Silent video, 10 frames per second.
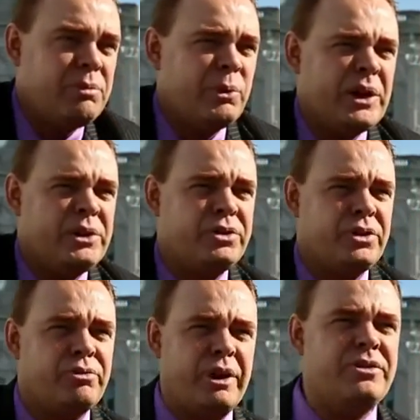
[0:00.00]
where
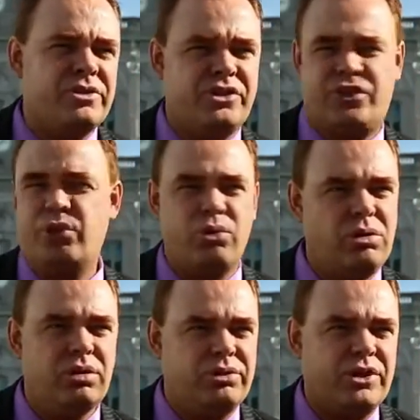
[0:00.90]
you'd rent a
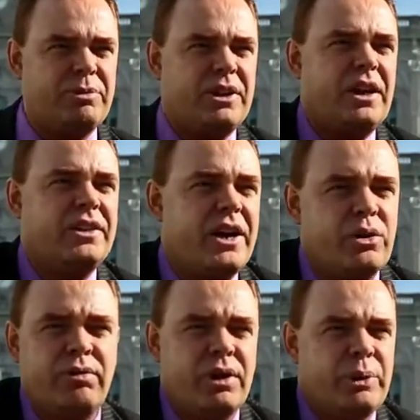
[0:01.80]
school or something like
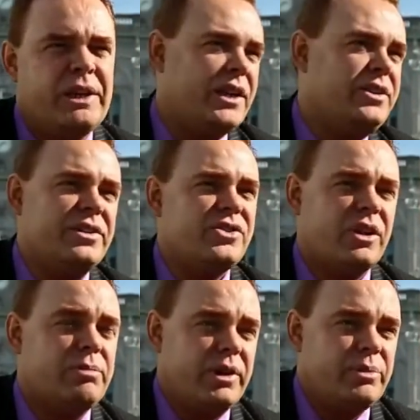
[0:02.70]
that over a weekend in
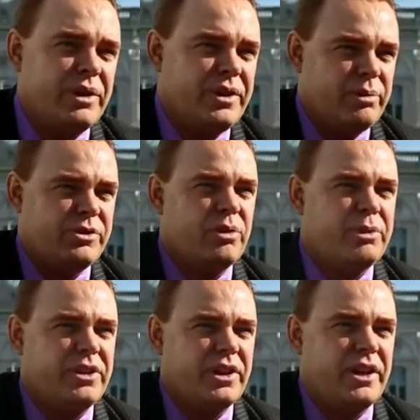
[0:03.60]
summer when there was
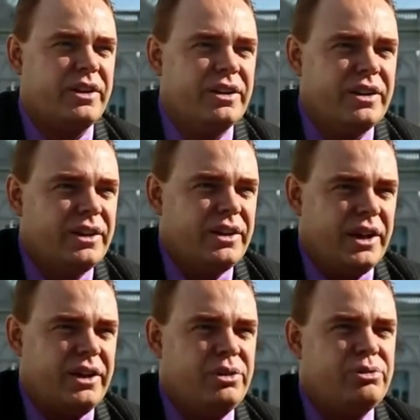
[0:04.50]
nobody there
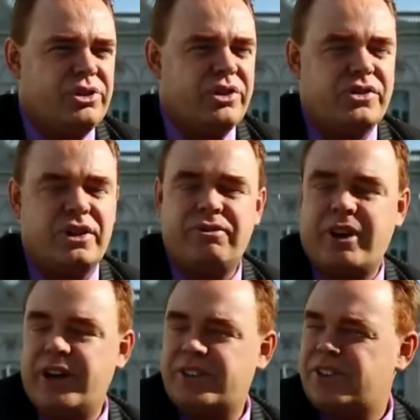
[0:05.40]
and you just
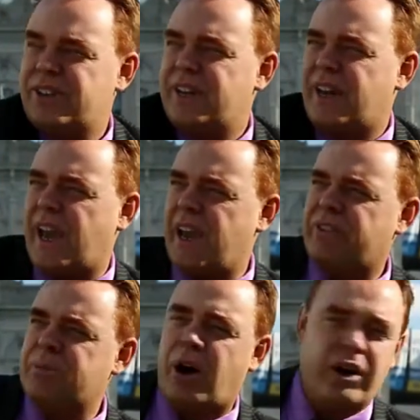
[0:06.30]
invite
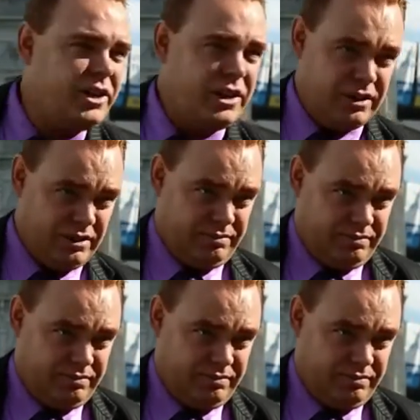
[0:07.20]
everybody